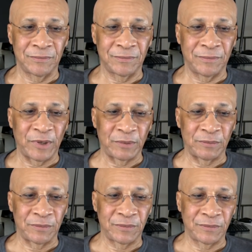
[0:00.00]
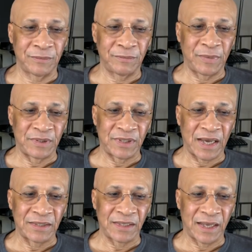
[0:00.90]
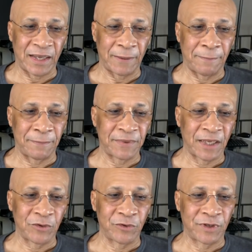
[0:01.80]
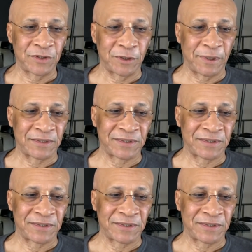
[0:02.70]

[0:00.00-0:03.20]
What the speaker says: But besides him, thank you, Ron Thomas.